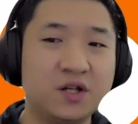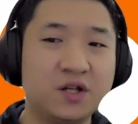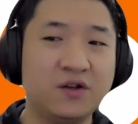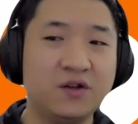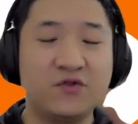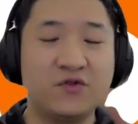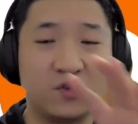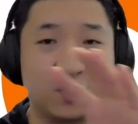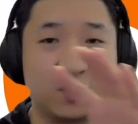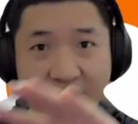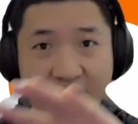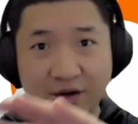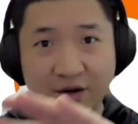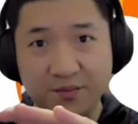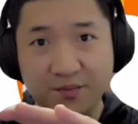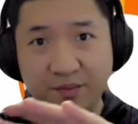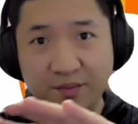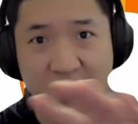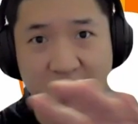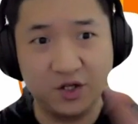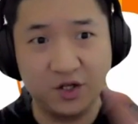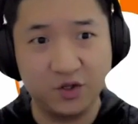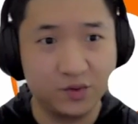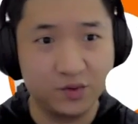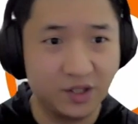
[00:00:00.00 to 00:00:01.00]
if you come
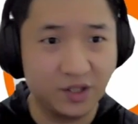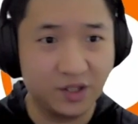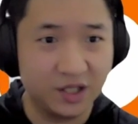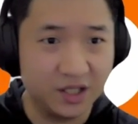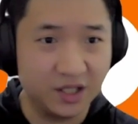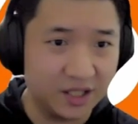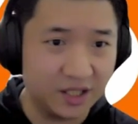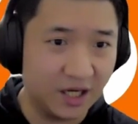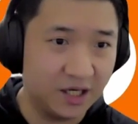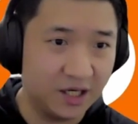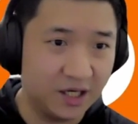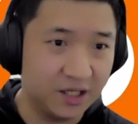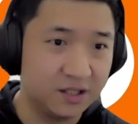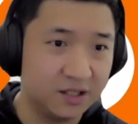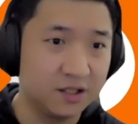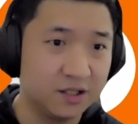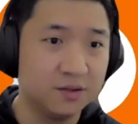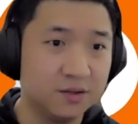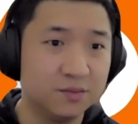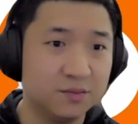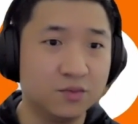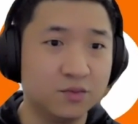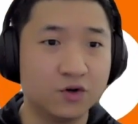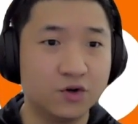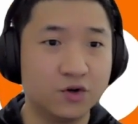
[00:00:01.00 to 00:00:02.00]
back to this editor
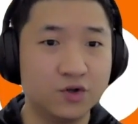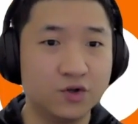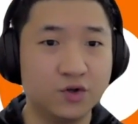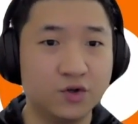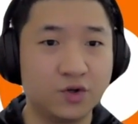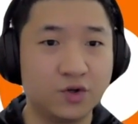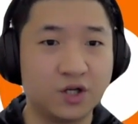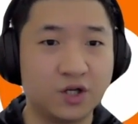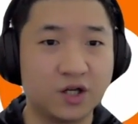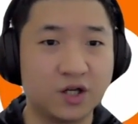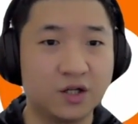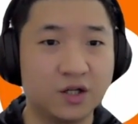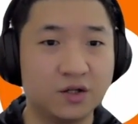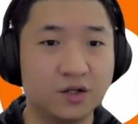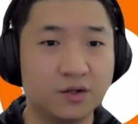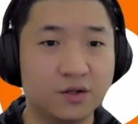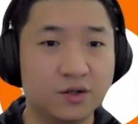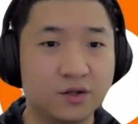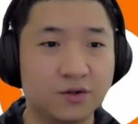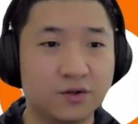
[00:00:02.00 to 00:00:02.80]
mode, you can,